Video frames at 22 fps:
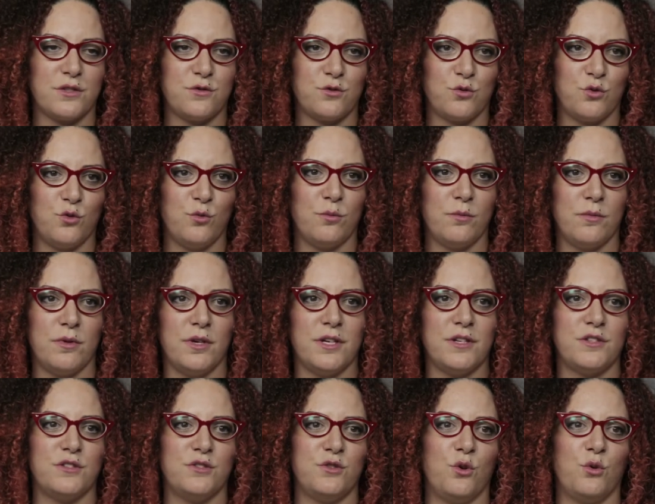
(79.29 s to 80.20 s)

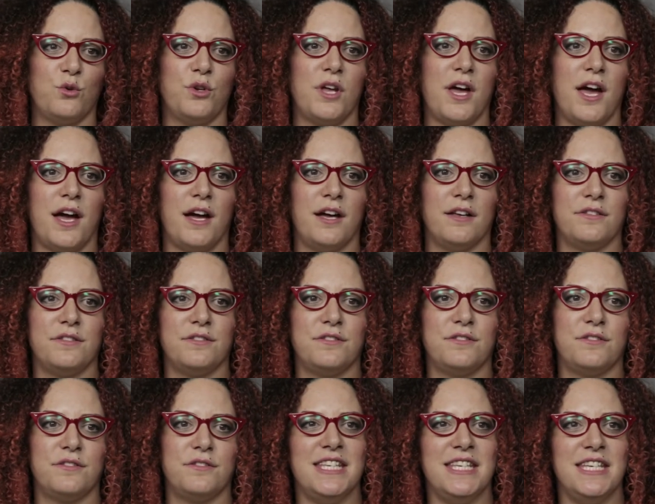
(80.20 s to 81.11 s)
Kulthum is known
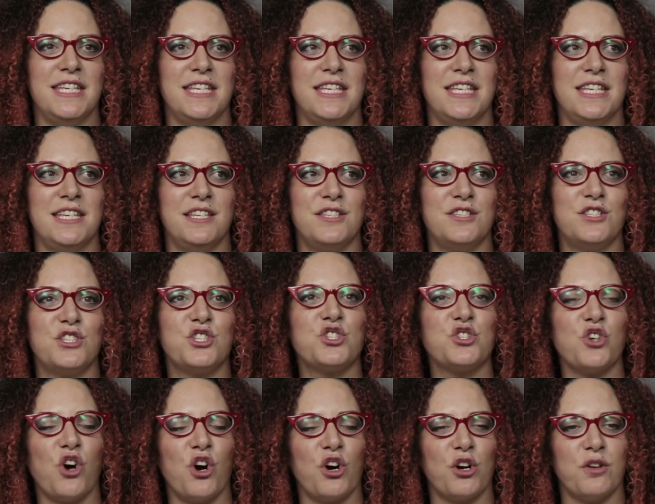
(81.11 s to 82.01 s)
as the
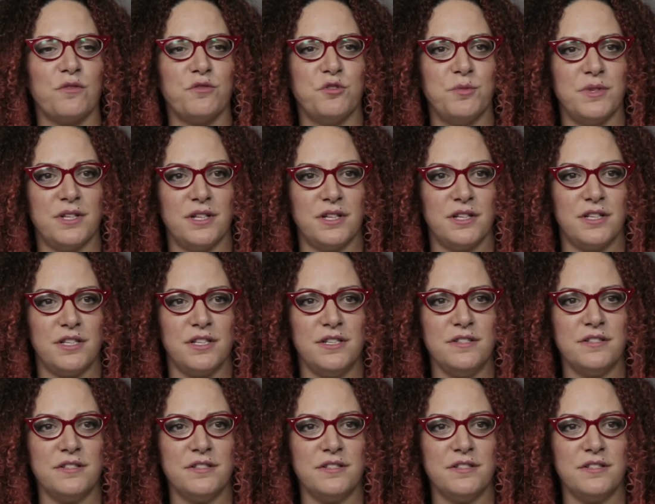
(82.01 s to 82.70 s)
star of the Middle